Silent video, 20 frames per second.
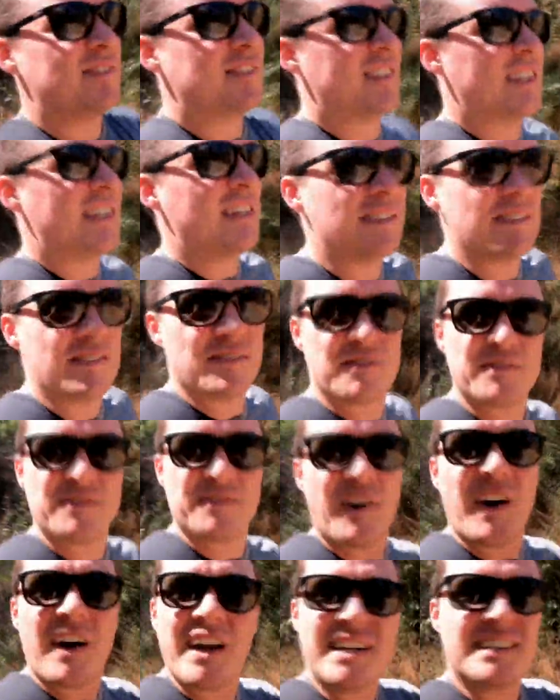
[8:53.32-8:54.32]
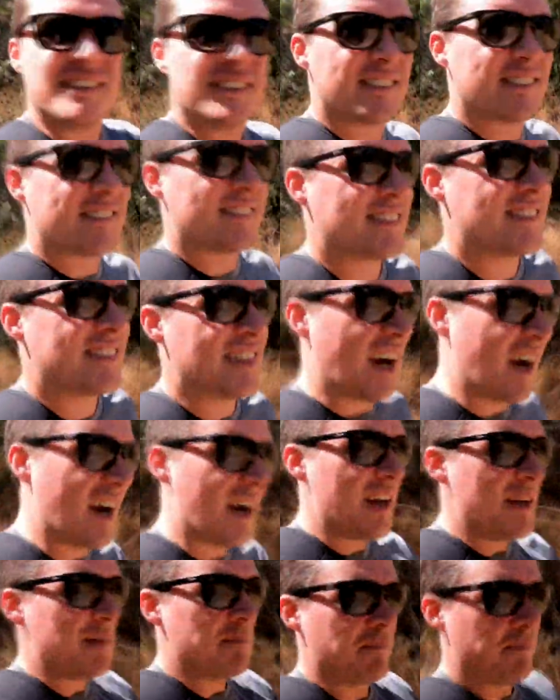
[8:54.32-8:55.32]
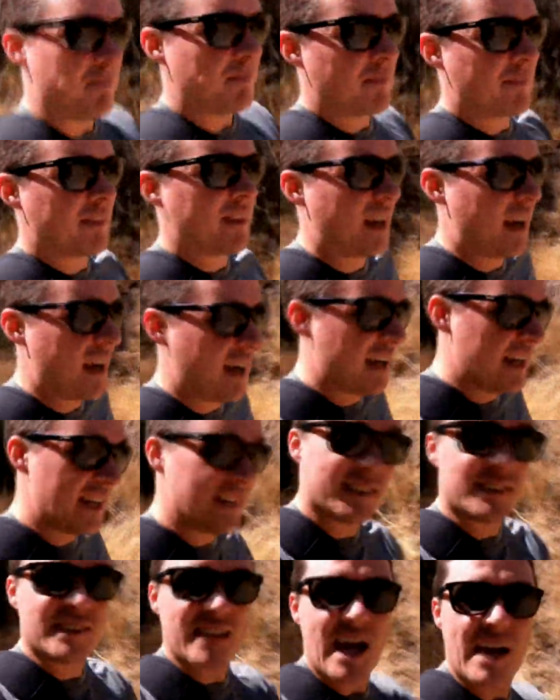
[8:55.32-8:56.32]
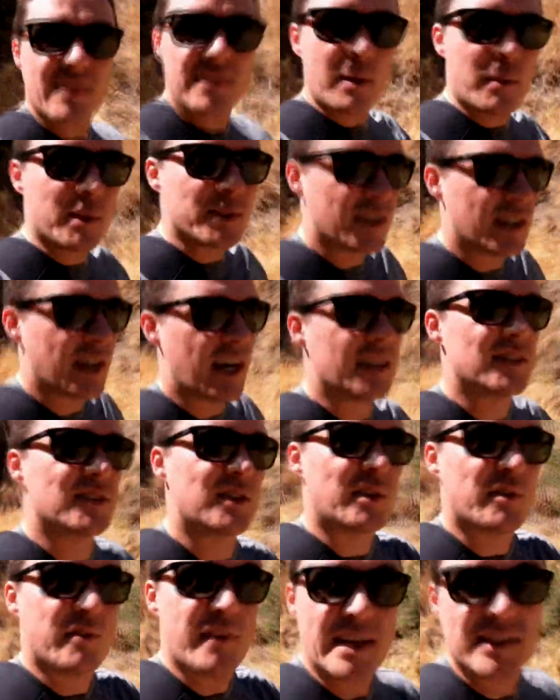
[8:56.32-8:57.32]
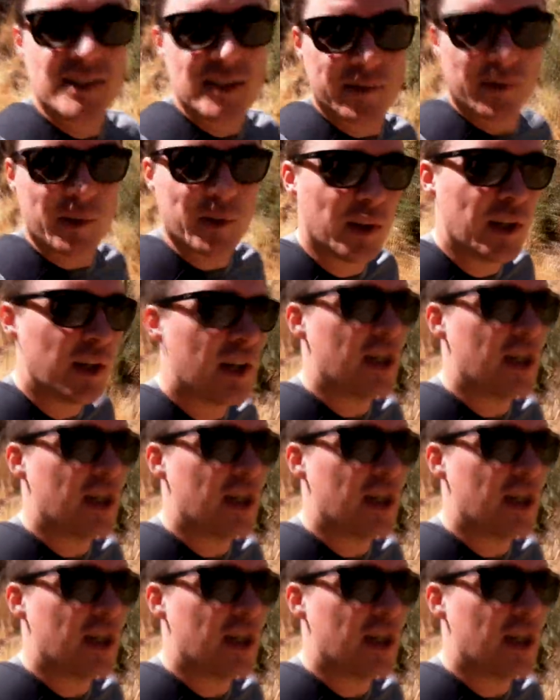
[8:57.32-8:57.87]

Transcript: didn't find time. Instead, there was a nice little festival